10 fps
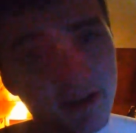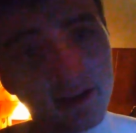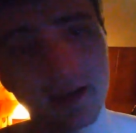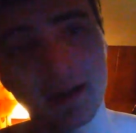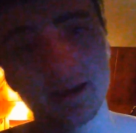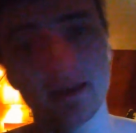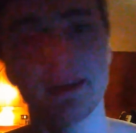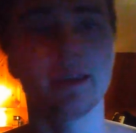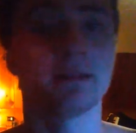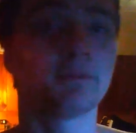see it
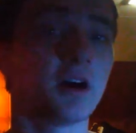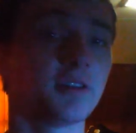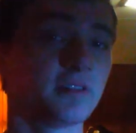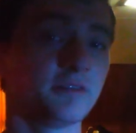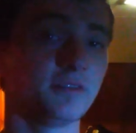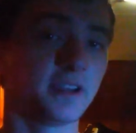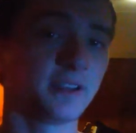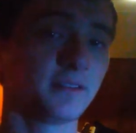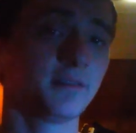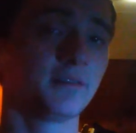in a positive
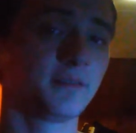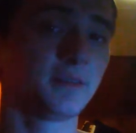light,